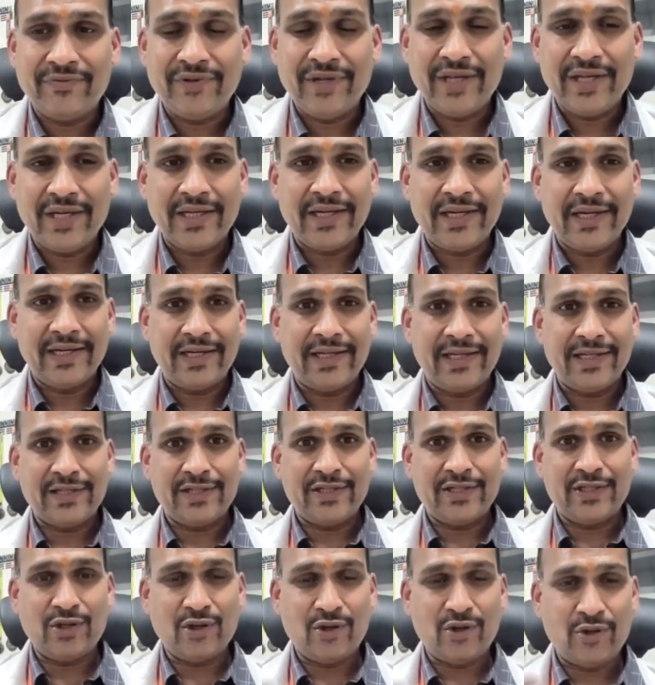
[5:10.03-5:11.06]
We are getting
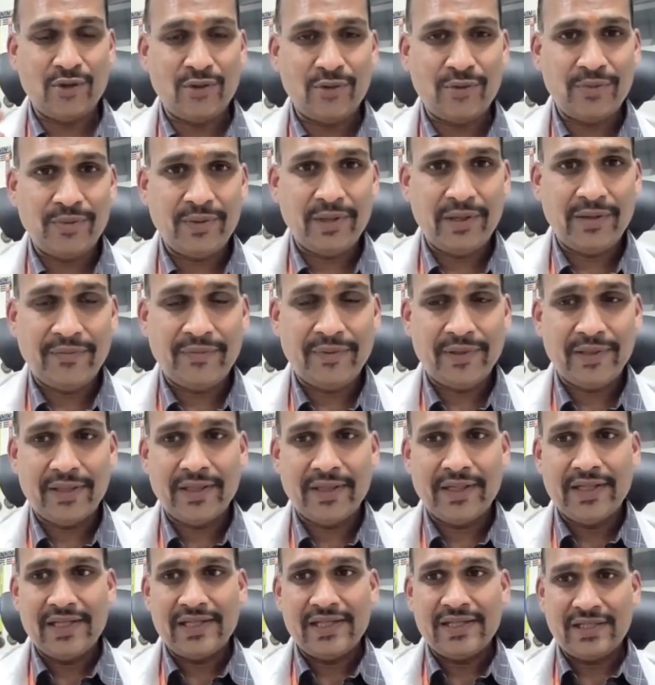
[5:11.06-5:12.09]
job. Our
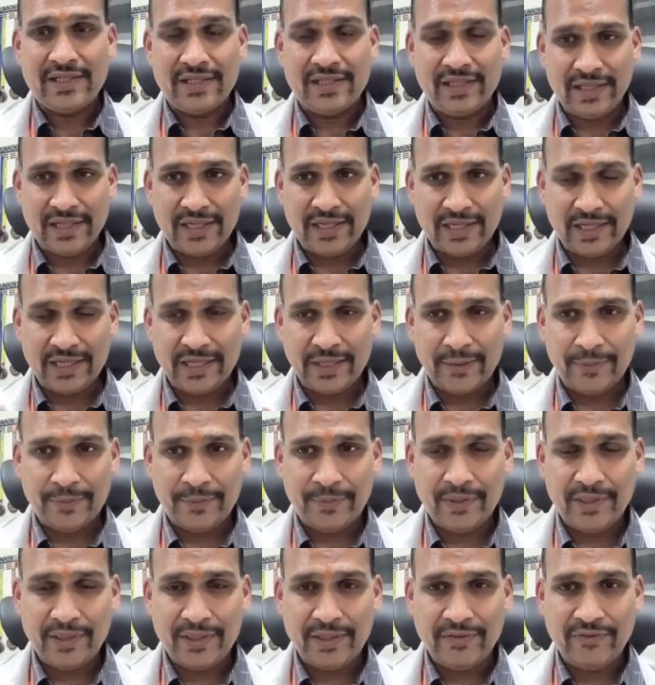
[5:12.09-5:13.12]
children are
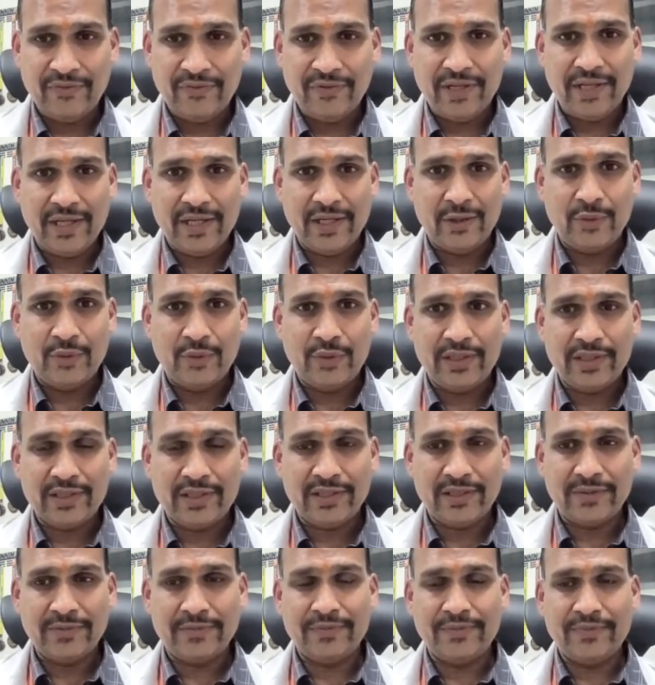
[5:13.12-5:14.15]
happy. We are doing
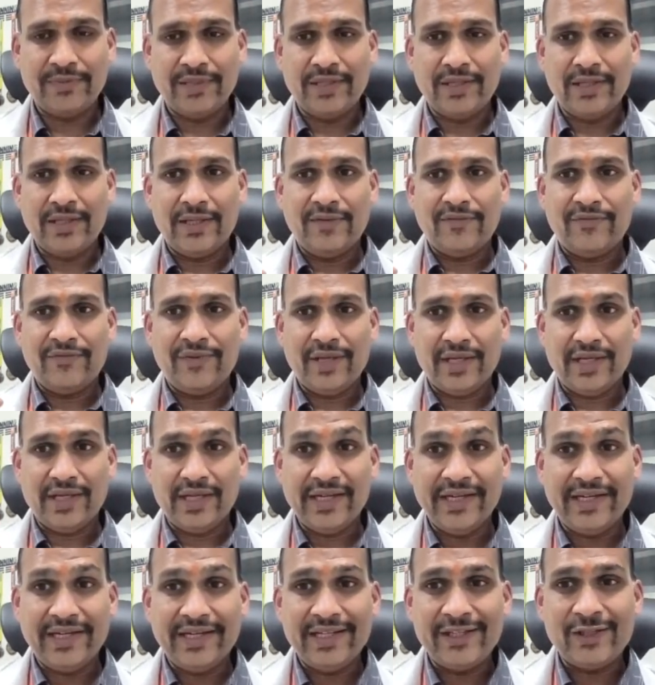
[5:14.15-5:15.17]
some. We are
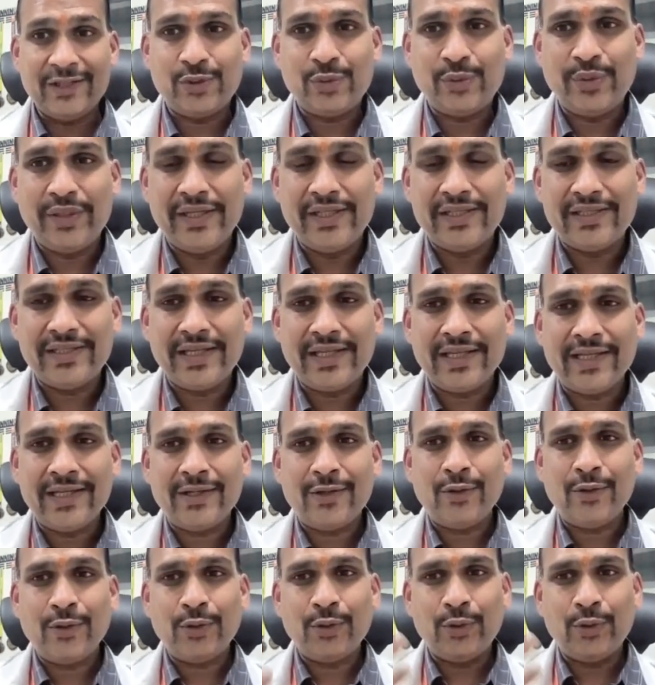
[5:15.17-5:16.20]
eating sweets.
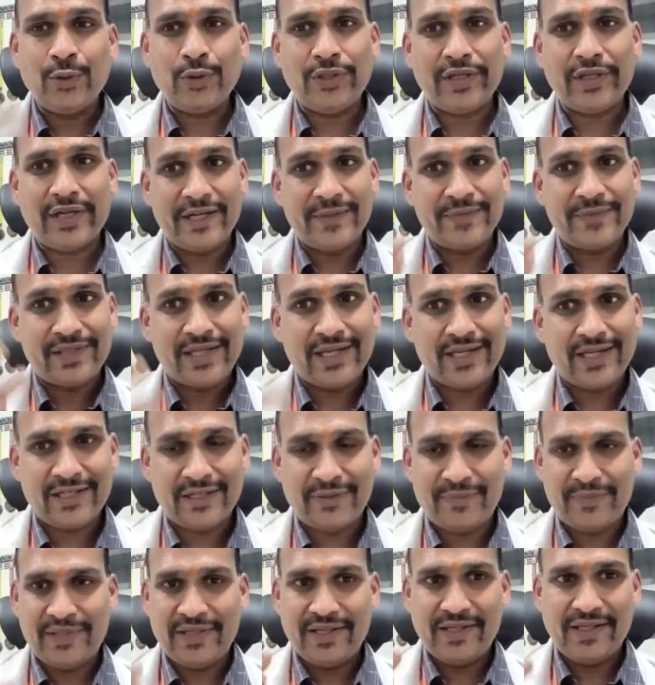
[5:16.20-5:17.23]
Like good dreams are
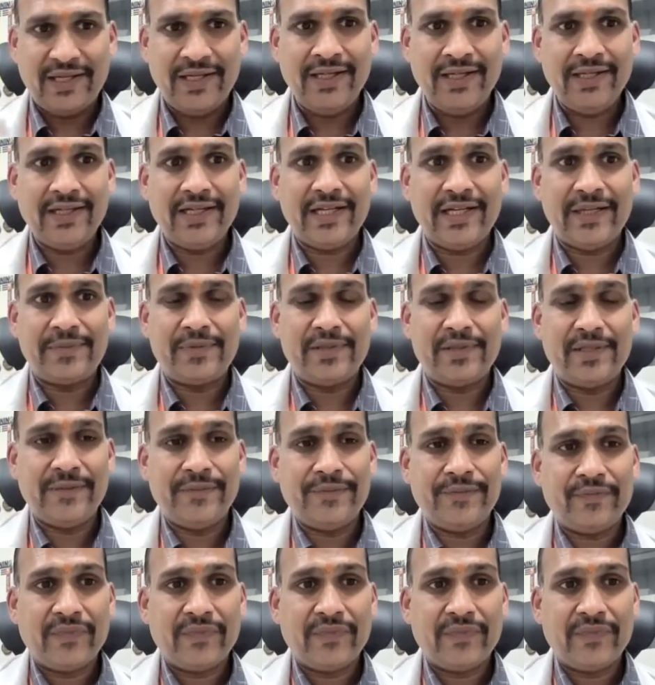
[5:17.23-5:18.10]
coming in deep sleep.